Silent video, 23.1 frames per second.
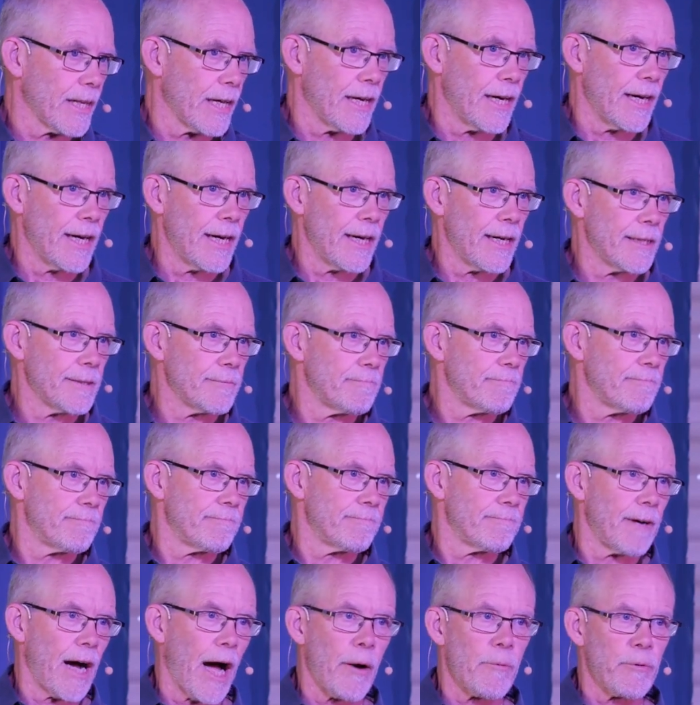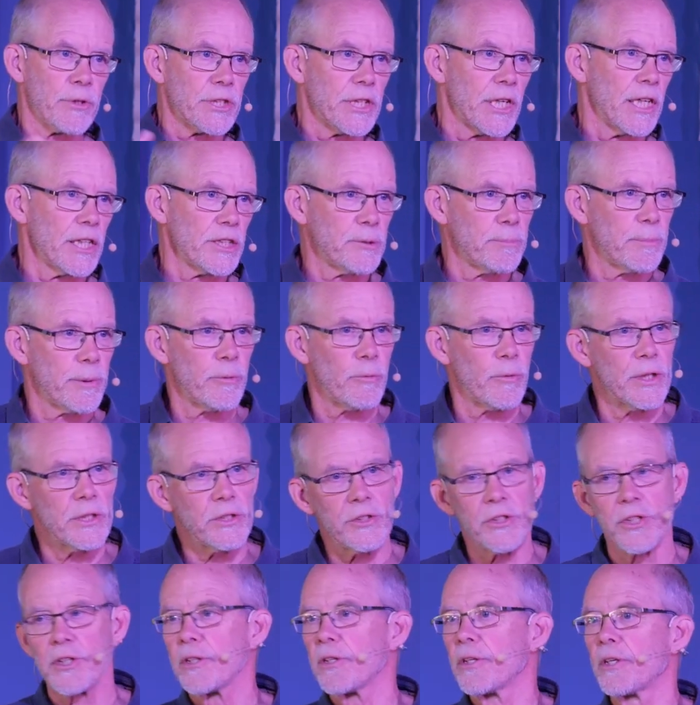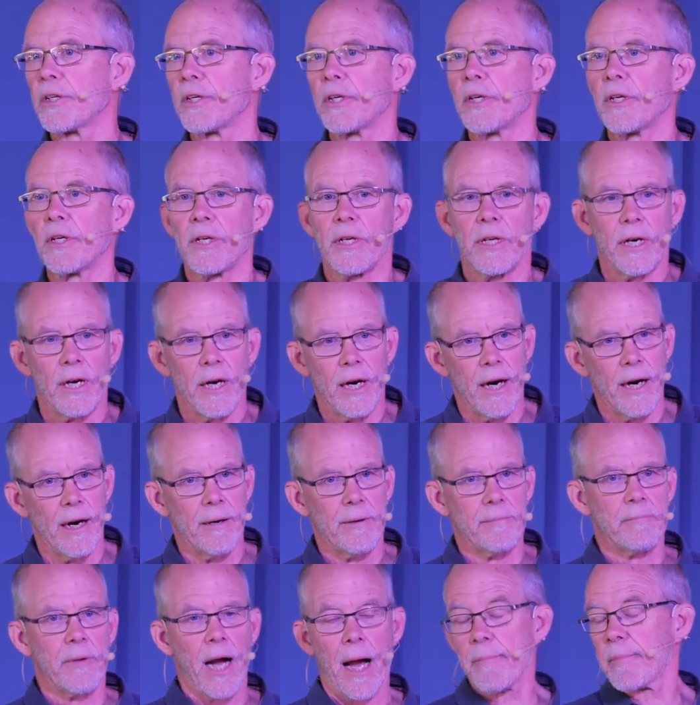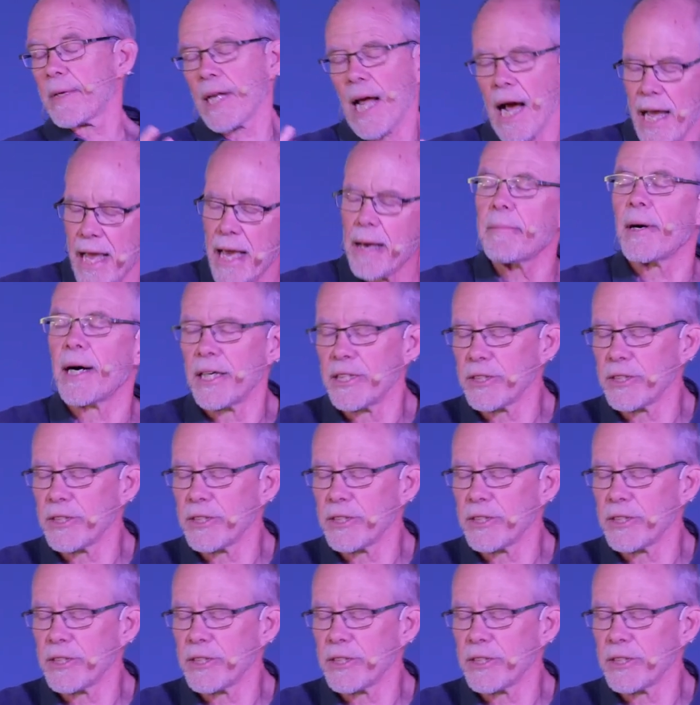I was a husband once. I am a